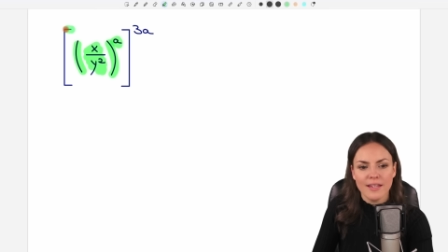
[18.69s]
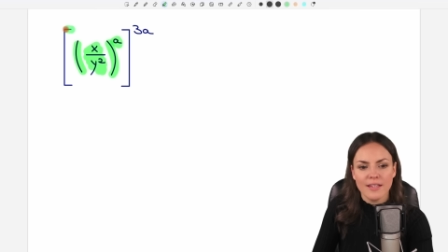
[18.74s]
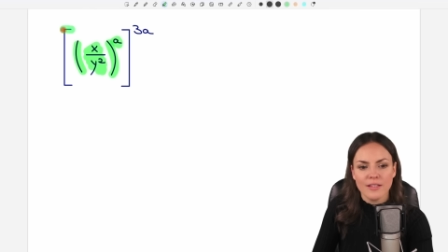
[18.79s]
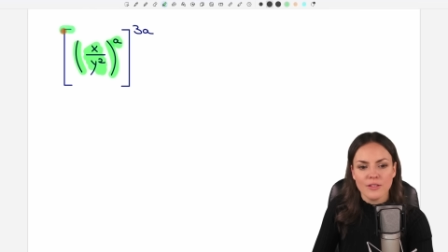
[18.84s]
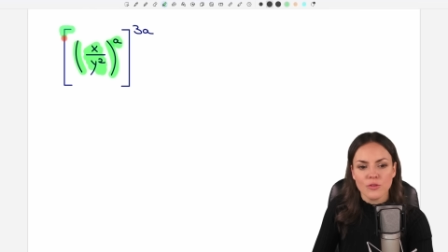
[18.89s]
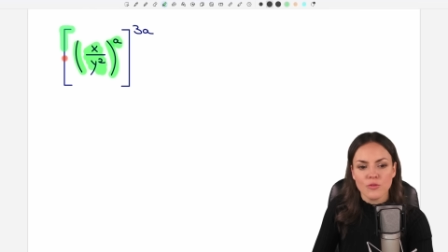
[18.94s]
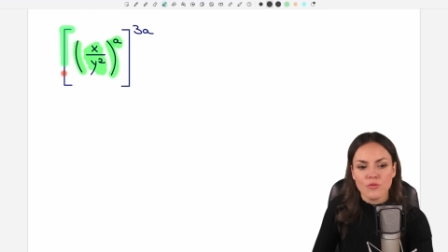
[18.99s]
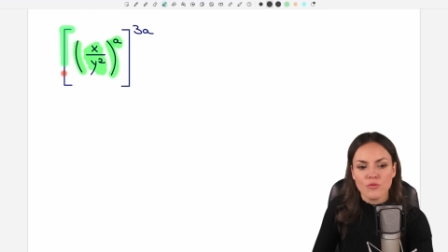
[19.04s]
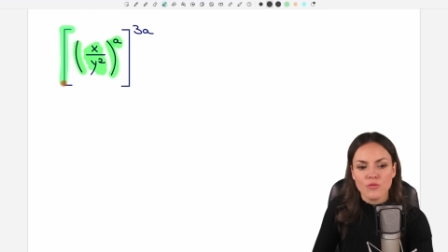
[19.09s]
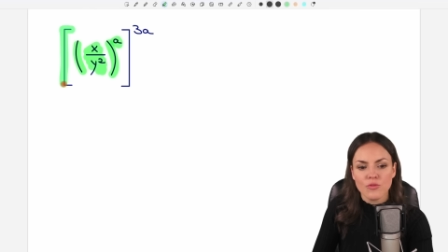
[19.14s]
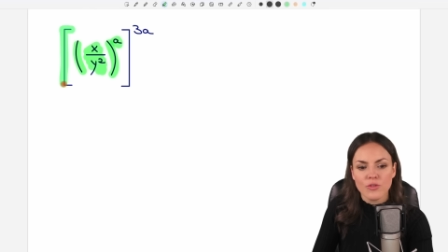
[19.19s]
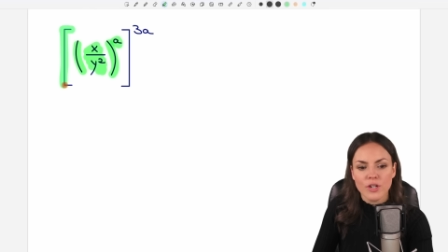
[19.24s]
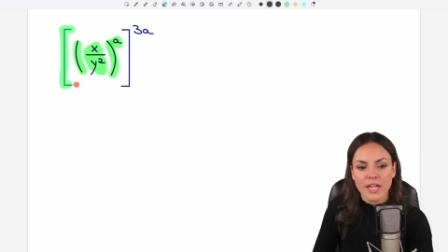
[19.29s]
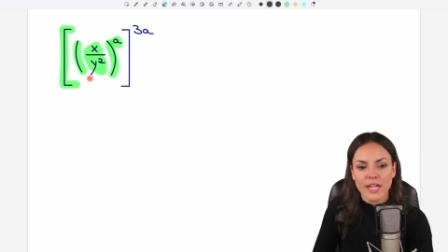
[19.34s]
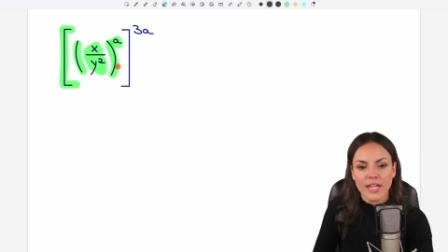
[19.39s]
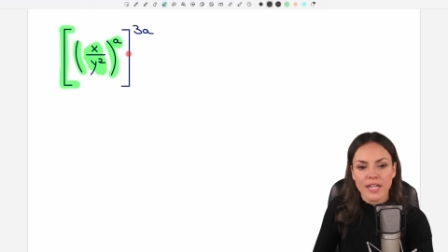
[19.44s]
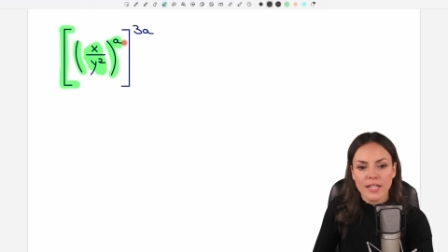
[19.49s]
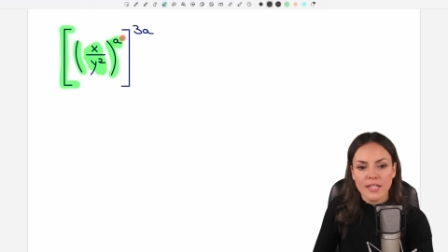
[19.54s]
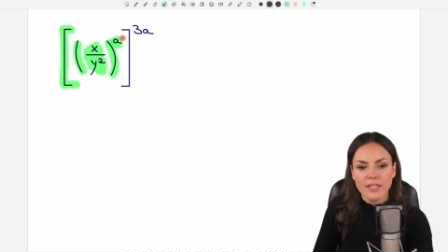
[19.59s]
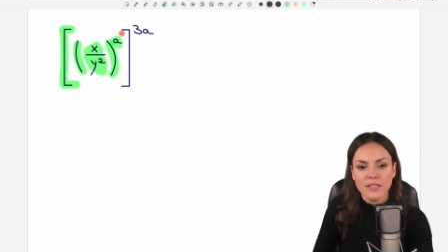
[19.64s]
is
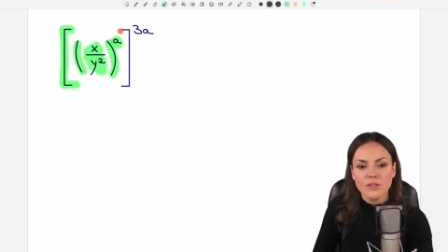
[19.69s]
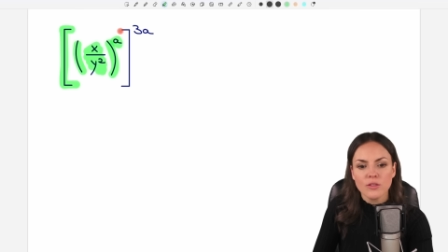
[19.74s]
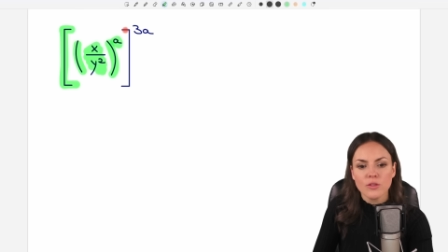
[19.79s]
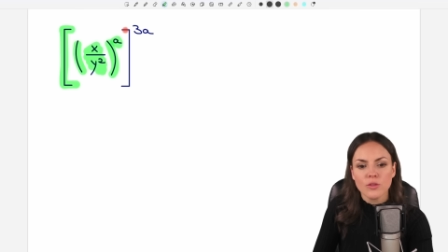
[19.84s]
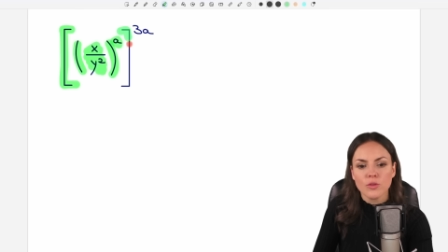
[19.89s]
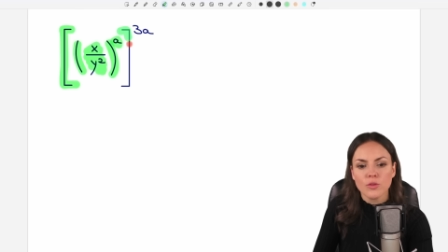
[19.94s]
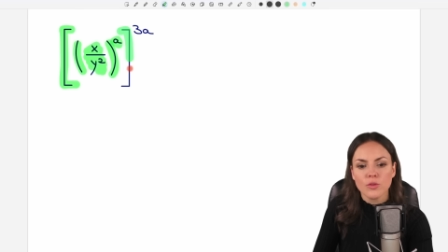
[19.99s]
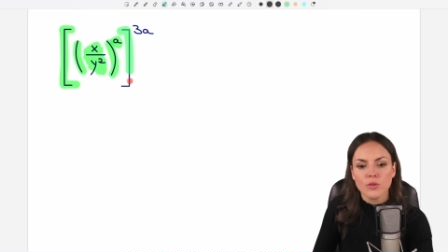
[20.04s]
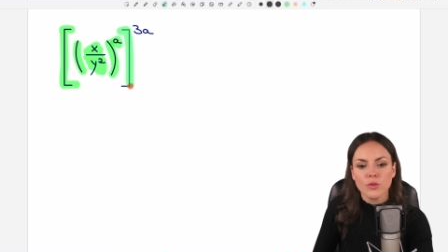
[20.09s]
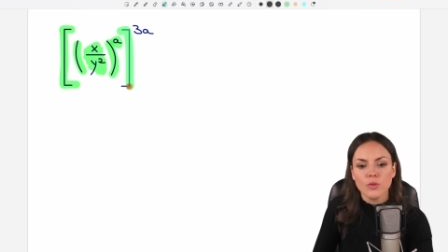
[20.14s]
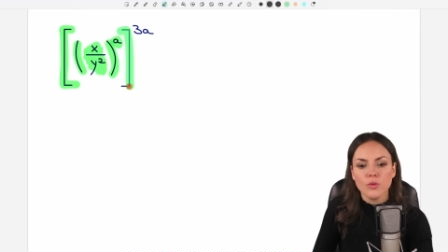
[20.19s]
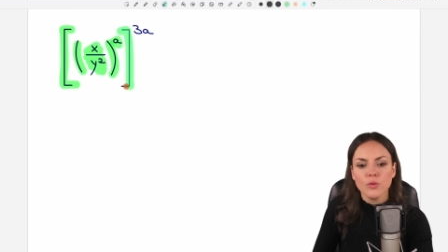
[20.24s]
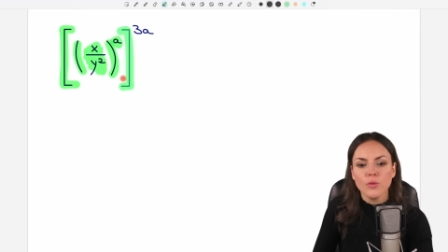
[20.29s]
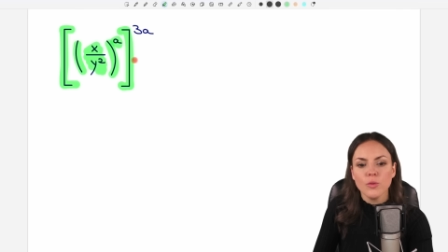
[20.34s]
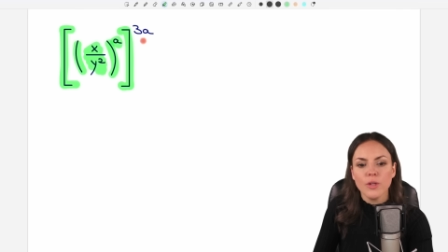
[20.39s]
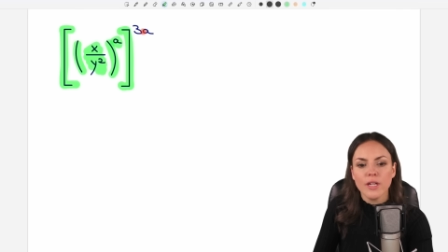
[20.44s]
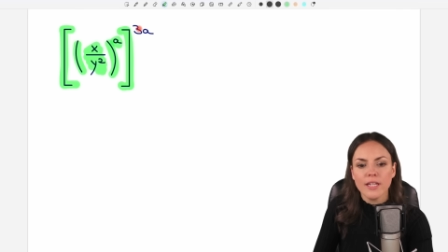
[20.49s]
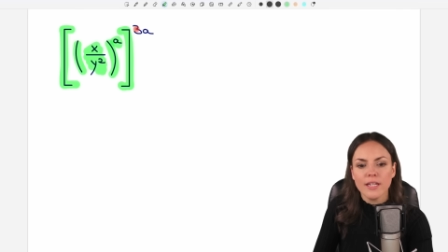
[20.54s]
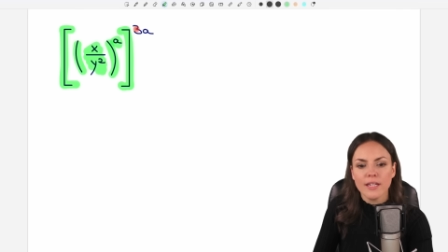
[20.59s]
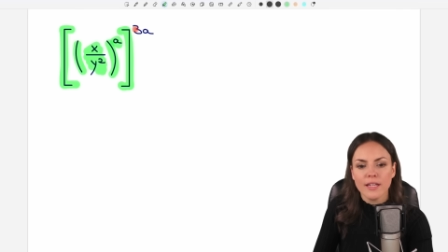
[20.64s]
raised to
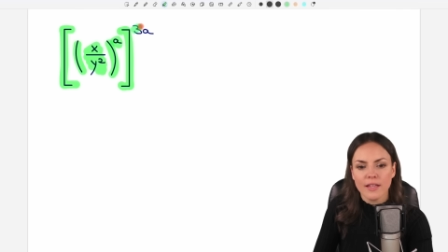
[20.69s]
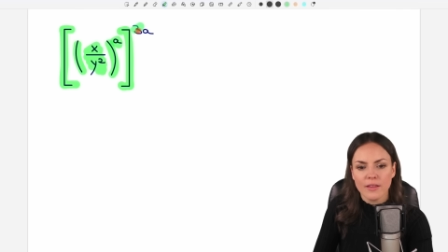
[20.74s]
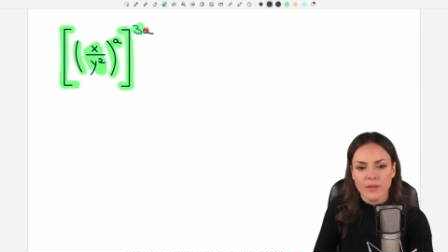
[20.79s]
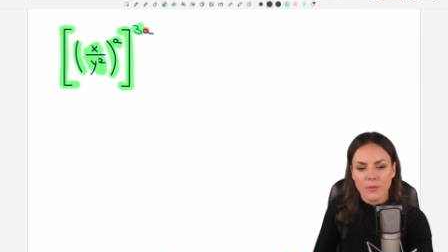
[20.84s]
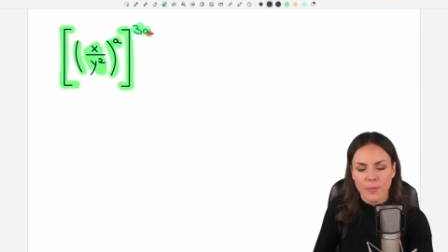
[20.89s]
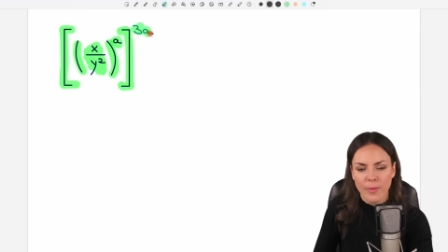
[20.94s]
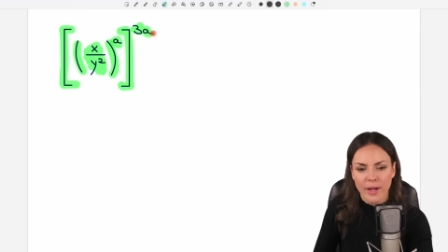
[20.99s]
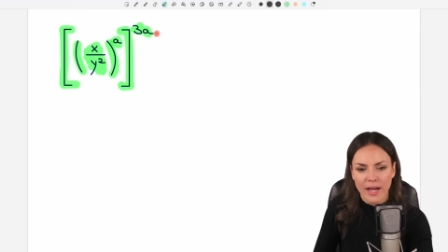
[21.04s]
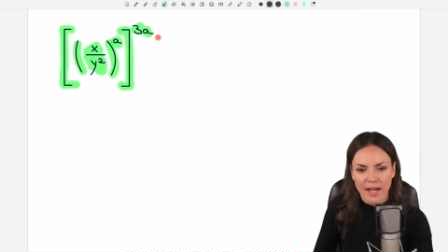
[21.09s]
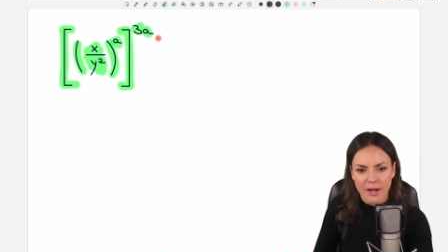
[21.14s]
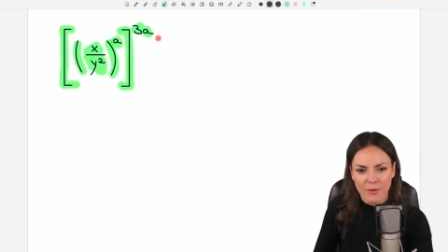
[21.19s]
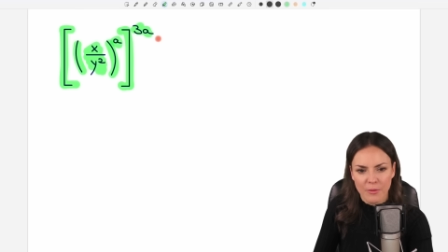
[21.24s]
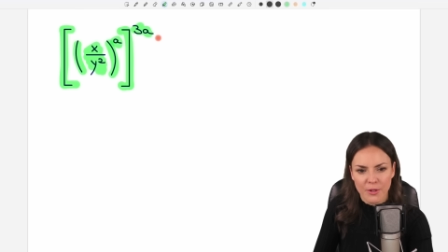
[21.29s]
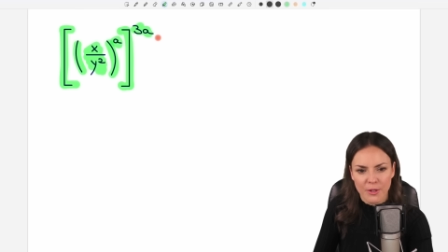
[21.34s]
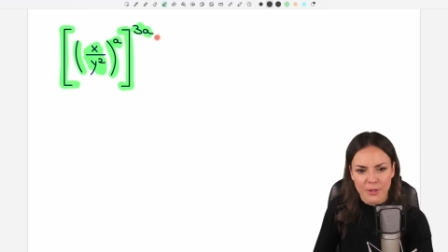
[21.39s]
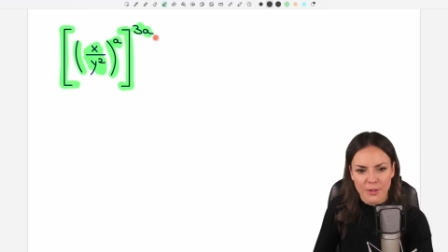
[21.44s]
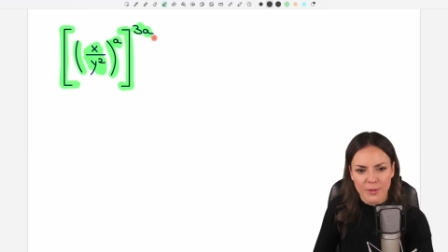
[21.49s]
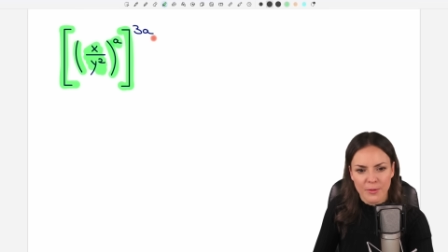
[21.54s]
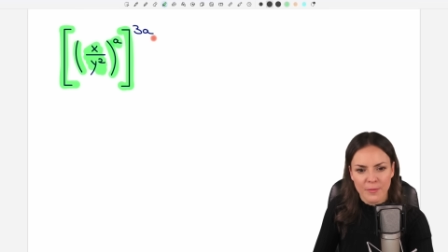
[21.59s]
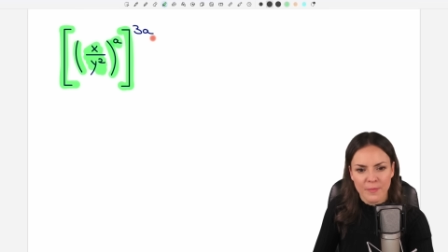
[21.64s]
another
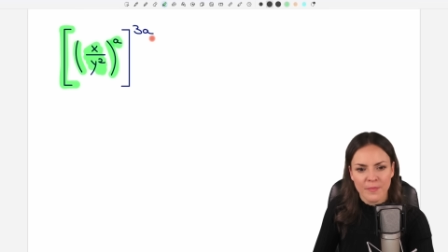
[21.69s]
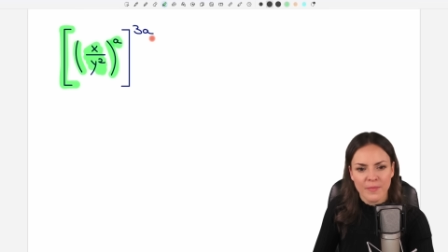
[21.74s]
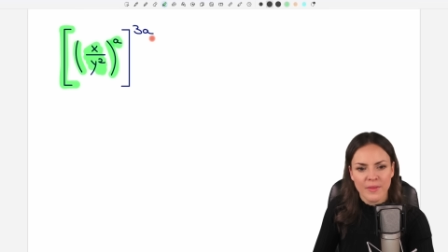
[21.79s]
power.